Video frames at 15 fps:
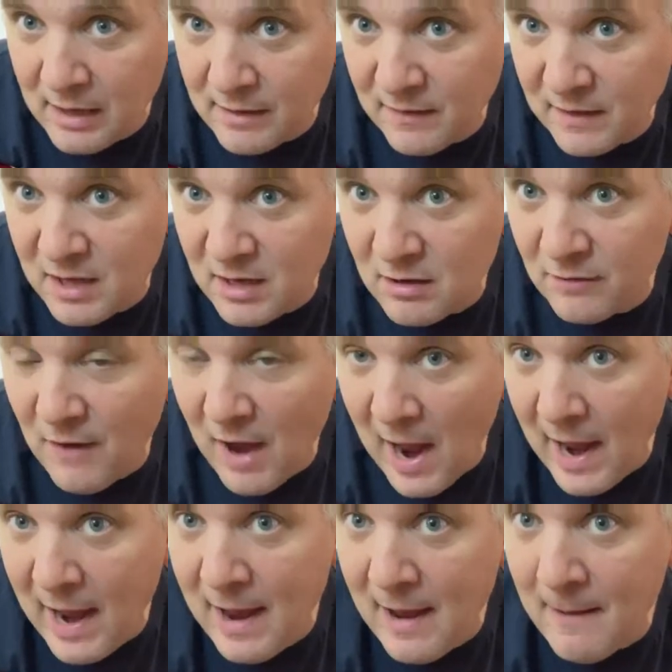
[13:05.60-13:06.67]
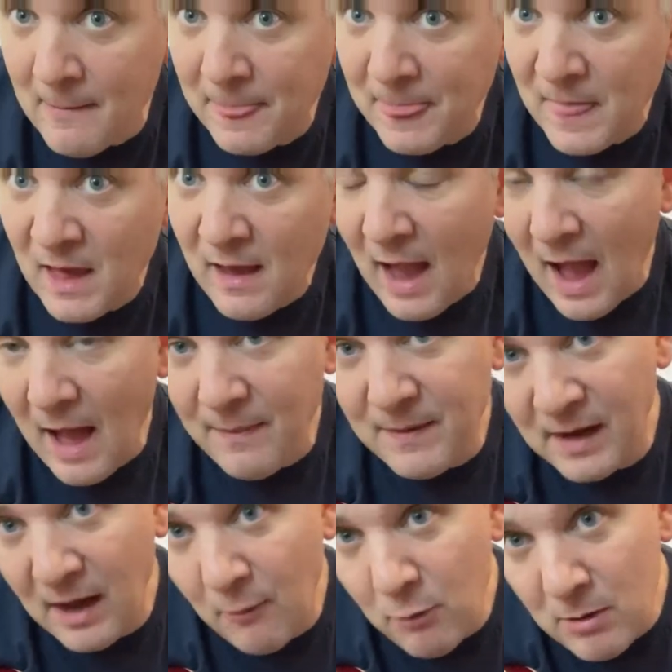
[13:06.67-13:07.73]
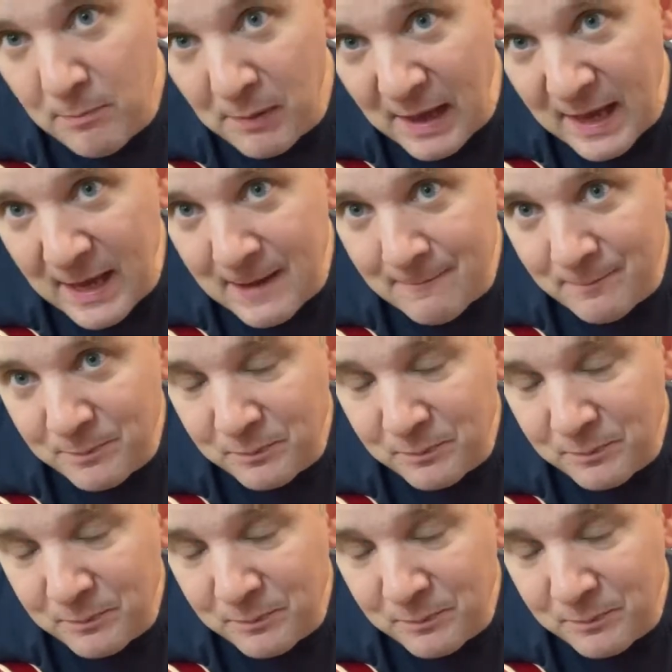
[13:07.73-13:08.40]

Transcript: in the key of A, and then I will play